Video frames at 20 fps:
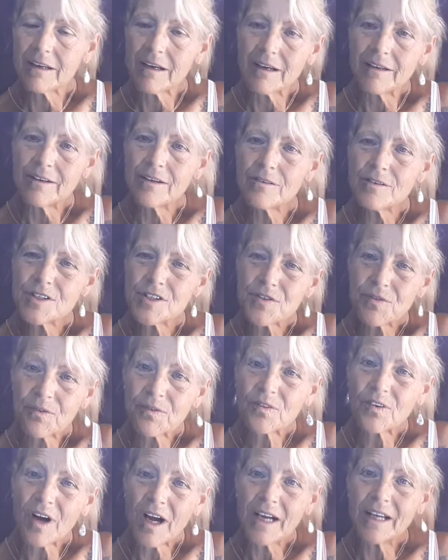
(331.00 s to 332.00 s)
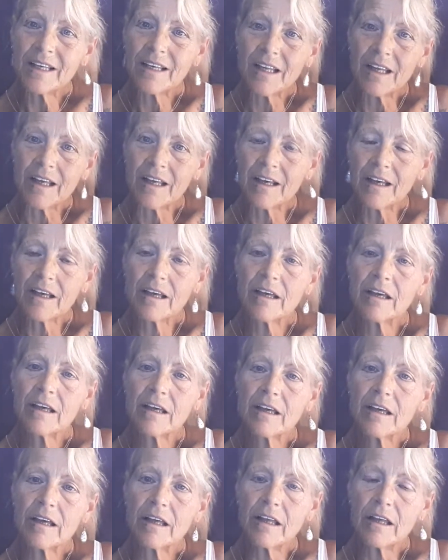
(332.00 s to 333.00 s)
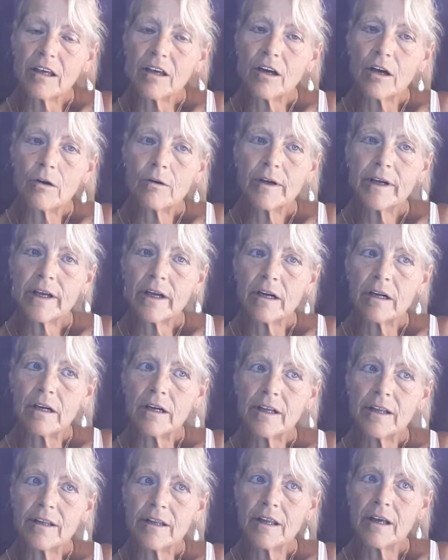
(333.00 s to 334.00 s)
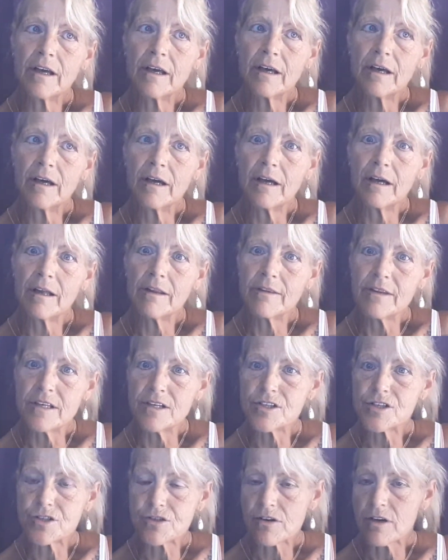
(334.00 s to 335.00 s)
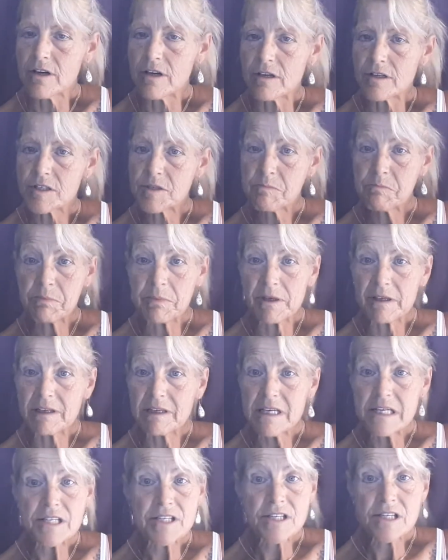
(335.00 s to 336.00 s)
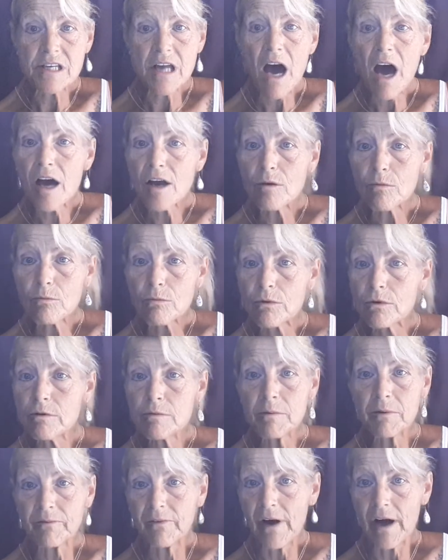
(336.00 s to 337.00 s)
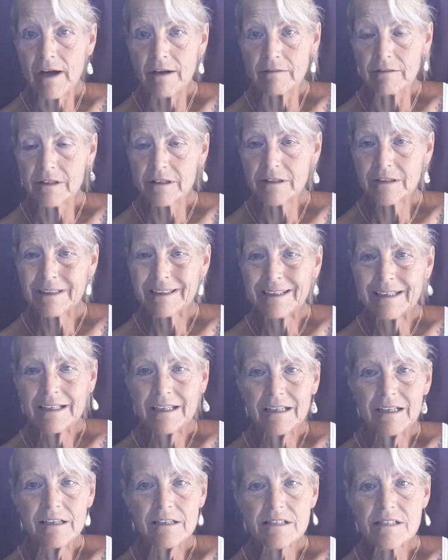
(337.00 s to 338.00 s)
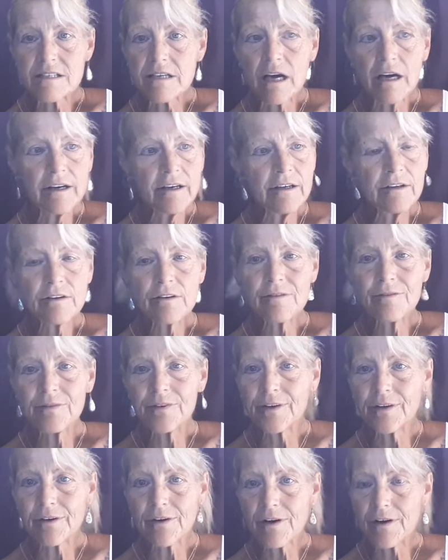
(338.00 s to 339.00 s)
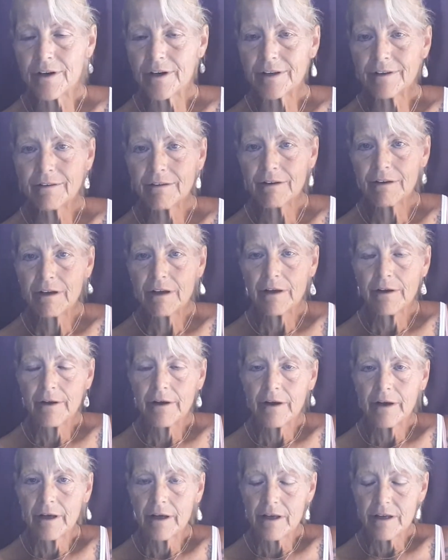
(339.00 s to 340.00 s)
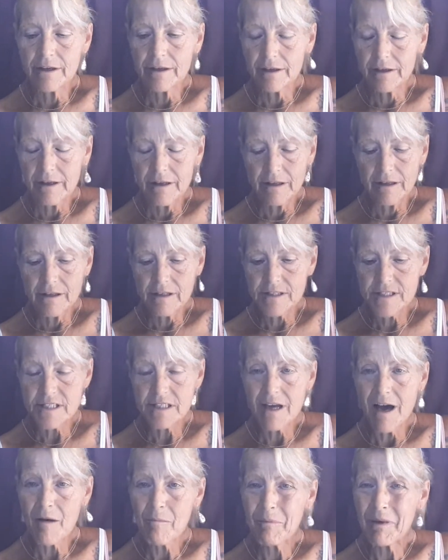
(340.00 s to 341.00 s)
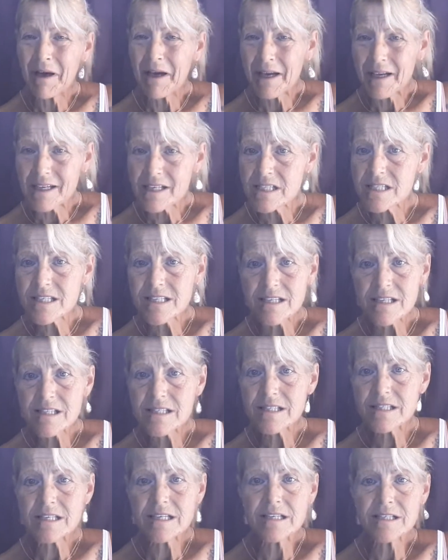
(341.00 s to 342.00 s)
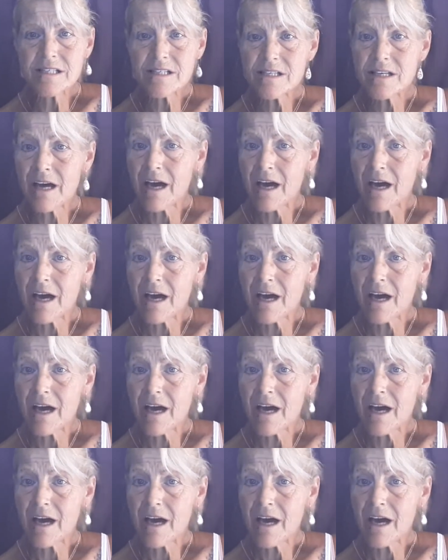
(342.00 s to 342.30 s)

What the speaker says: I know it's frightening going on these drugs, but it's not rubivirin, it's not interferon, it's not Pegasus, it's